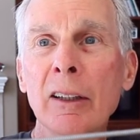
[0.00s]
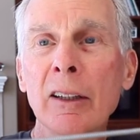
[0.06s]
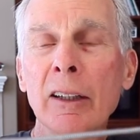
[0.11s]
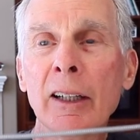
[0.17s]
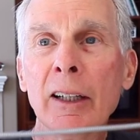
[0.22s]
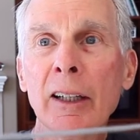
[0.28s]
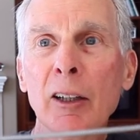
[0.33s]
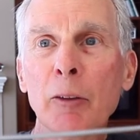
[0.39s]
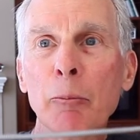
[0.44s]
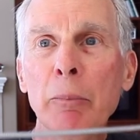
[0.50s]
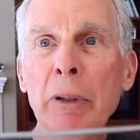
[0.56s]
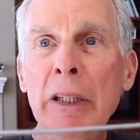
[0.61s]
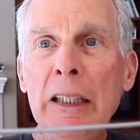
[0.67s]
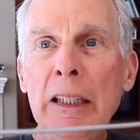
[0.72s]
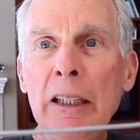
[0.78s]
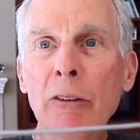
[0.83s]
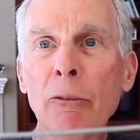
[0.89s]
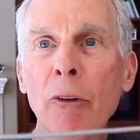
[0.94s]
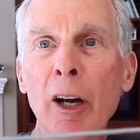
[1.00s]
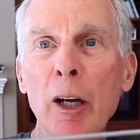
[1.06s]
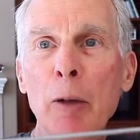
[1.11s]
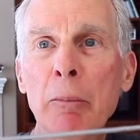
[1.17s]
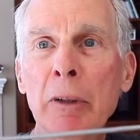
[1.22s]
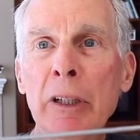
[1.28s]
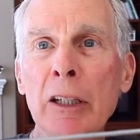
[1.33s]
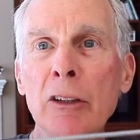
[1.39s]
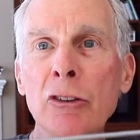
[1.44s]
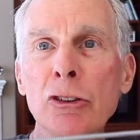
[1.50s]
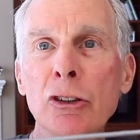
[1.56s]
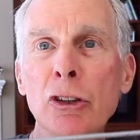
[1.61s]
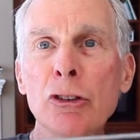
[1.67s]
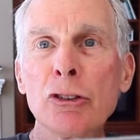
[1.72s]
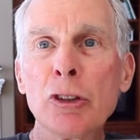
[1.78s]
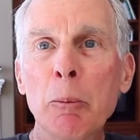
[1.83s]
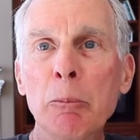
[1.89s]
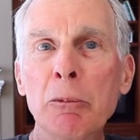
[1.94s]
uh, bead right up against your
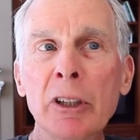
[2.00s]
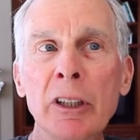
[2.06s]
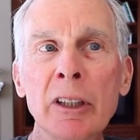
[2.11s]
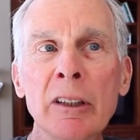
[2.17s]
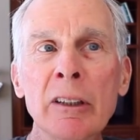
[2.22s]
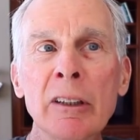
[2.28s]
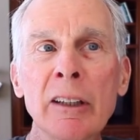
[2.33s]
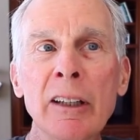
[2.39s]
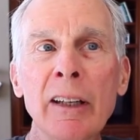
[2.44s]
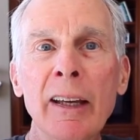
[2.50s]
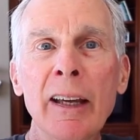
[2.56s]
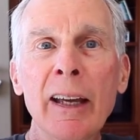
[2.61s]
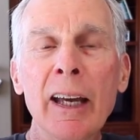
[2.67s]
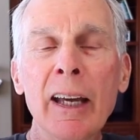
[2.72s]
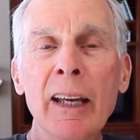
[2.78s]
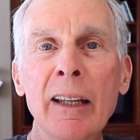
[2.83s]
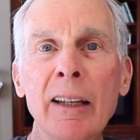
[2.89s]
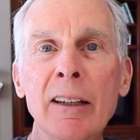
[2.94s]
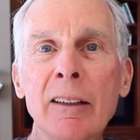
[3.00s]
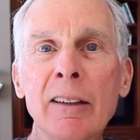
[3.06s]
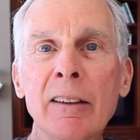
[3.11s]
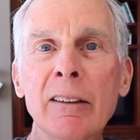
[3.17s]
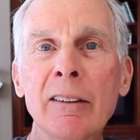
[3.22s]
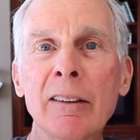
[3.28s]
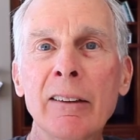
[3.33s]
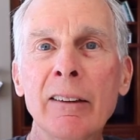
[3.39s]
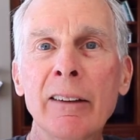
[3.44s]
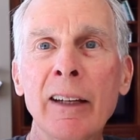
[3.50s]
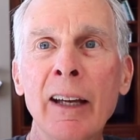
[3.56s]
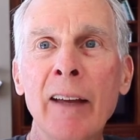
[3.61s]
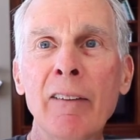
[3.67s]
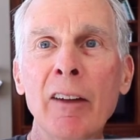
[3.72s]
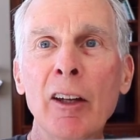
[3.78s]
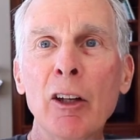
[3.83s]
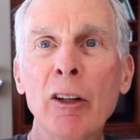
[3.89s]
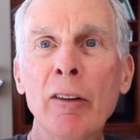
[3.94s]
subject, and, and
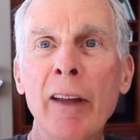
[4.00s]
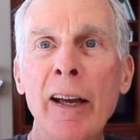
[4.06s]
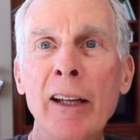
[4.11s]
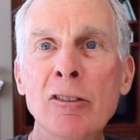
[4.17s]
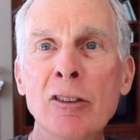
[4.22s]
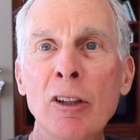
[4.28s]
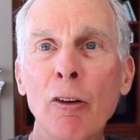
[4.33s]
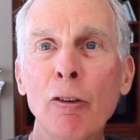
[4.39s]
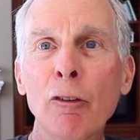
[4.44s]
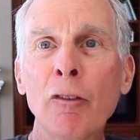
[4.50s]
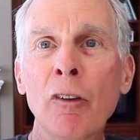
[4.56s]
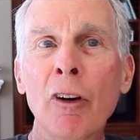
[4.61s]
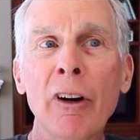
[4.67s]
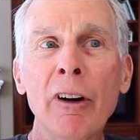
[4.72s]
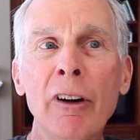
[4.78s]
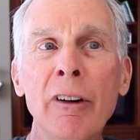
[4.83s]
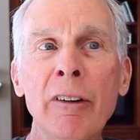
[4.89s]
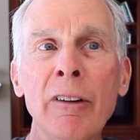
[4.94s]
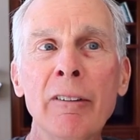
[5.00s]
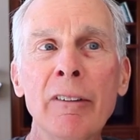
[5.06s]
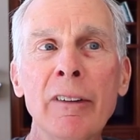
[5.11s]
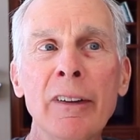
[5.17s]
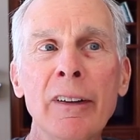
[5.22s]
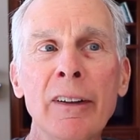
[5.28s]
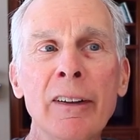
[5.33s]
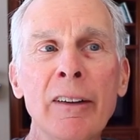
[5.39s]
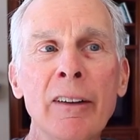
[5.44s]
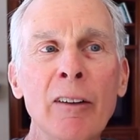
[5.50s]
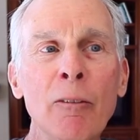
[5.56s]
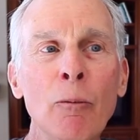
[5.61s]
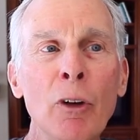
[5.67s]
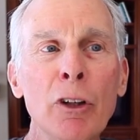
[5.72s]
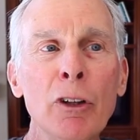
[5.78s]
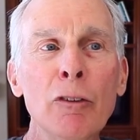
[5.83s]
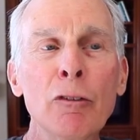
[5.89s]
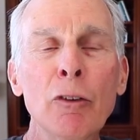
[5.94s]
then that's how far,
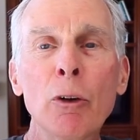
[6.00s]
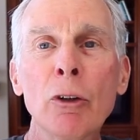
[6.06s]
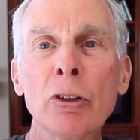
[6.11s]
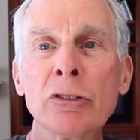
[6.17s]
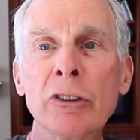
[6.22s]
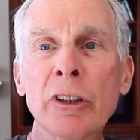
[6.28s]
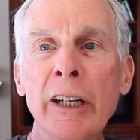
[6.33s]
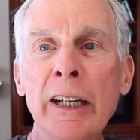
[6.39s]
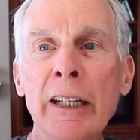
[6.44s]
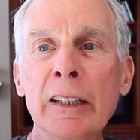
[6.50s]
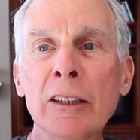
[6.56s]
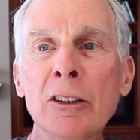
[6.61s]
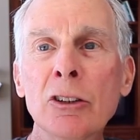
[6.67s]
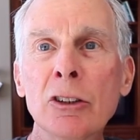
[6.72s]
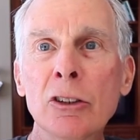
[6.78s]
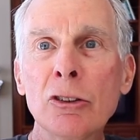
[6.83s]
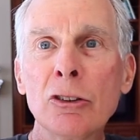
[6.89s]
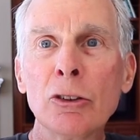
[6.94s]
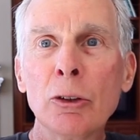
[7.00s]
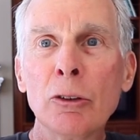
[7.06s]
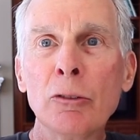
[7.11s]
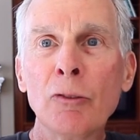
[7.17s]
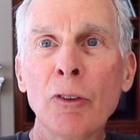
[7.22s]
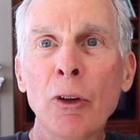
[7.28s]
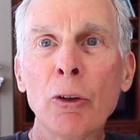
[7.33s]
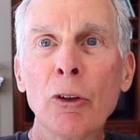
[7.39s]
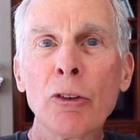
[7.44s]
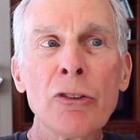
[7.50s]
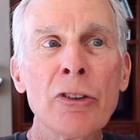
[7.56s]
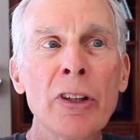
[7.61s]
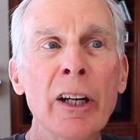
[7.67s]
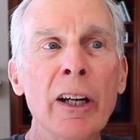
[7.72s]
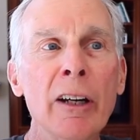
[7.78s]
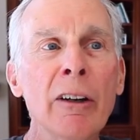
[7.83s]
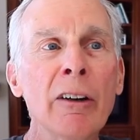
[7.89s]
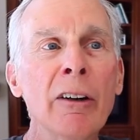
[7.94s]
when you're focused at 8 inches, you'd focus
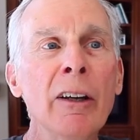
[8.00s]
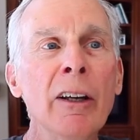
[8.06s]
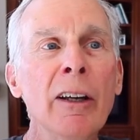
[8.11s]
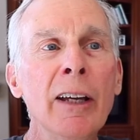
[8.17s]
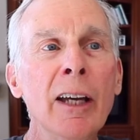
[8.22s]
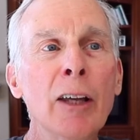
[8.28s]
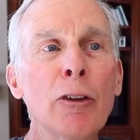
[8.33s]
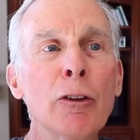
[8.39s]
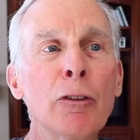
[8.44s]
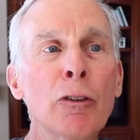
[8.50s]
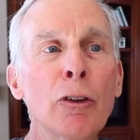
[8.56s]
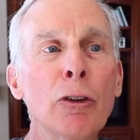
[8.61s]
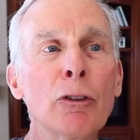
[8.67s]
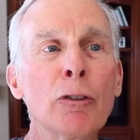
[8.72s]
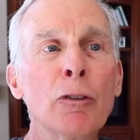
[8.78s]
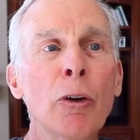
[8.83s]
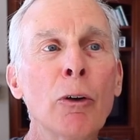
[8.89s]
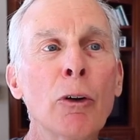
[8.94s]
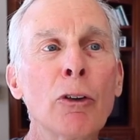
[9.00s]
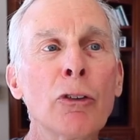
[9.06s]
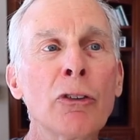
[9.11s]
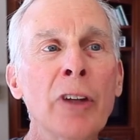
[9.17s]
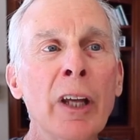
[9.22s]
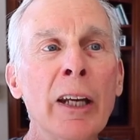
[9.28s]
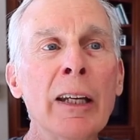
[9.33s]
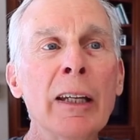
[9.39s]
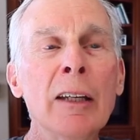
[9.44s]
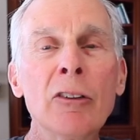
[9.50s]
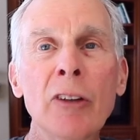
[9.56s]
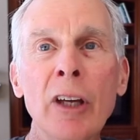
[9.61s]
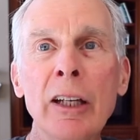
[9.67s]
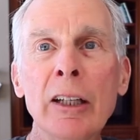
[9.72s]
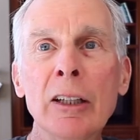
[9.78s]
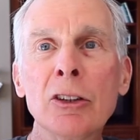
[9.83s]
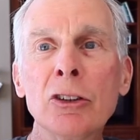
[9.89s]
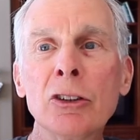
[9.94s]
there. And the first focus setting is
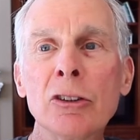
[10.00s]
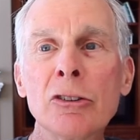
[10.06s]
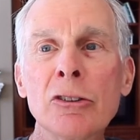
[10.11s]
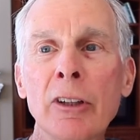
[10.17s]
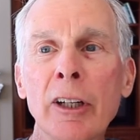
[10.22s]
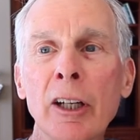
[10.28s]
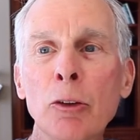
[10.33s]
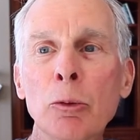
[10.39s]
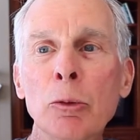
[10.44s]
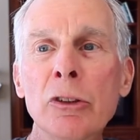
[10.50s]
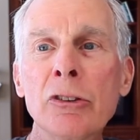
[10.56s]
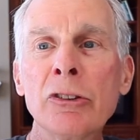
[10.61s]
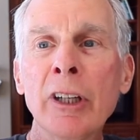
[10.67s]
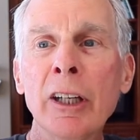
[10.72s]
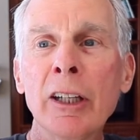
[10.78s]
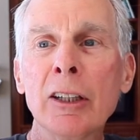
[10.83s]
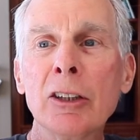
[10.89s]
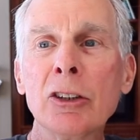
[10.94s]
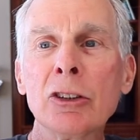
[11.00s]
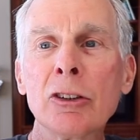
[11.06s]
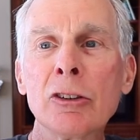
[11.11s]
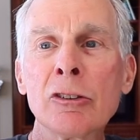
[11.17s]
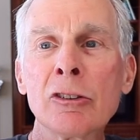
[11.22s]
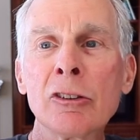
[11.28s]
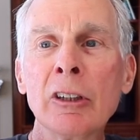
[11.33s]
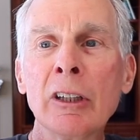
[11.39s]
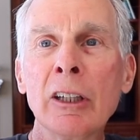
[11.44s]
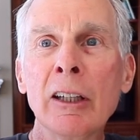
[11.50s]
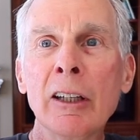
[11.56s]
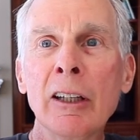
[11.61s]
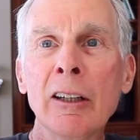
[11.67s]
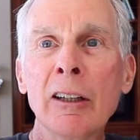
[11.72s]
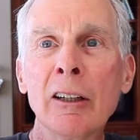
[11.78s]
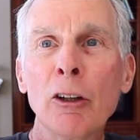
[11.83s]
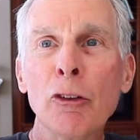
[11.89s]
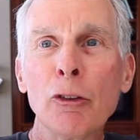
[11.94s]
8 inches, the next one's 10 inches.
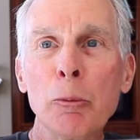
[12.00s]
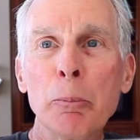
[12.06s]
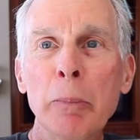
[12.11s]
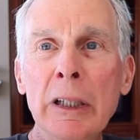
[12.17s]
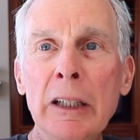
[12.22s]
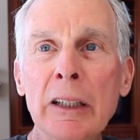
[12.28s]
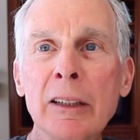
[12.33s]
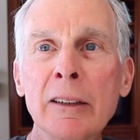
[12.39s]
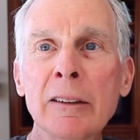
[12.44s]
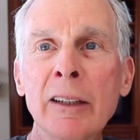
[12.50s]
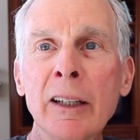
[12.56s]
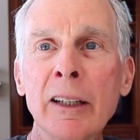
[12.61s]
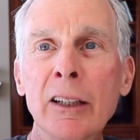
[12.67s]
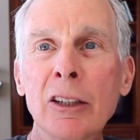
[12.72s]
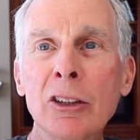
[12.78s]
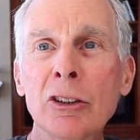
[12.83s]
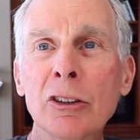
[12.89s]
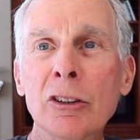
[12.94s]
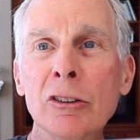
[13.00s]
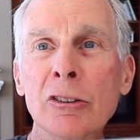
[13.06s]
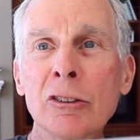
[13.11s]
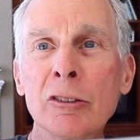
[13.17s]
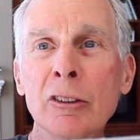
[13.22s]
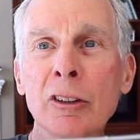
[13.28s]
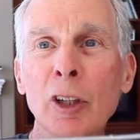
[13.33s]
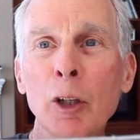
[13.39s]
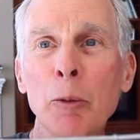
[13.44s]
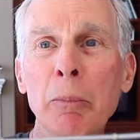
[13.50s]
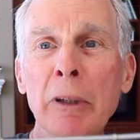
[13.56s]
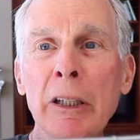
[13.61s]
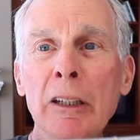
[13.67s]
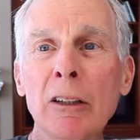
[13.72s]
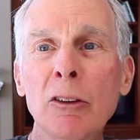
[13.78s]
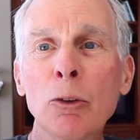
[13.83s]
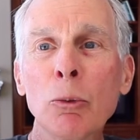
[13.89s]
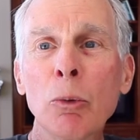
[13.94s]
There's a bead at 10 inches, a bead
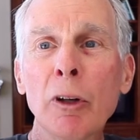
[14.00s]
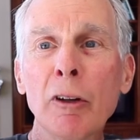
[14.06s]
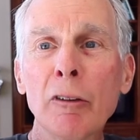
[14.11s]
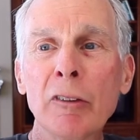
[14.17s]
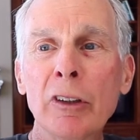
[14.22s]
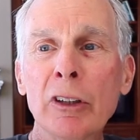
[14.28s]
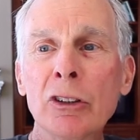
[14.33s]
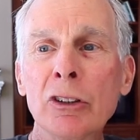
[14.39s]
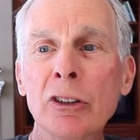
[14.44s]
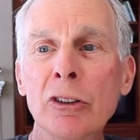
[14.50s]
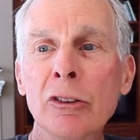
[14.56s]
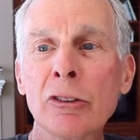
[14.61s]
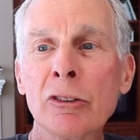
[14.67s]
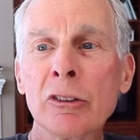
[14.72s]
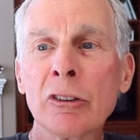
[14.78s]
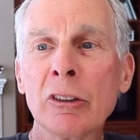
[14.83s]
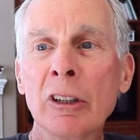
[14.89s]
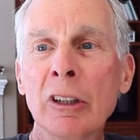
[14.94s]
at 12 inches,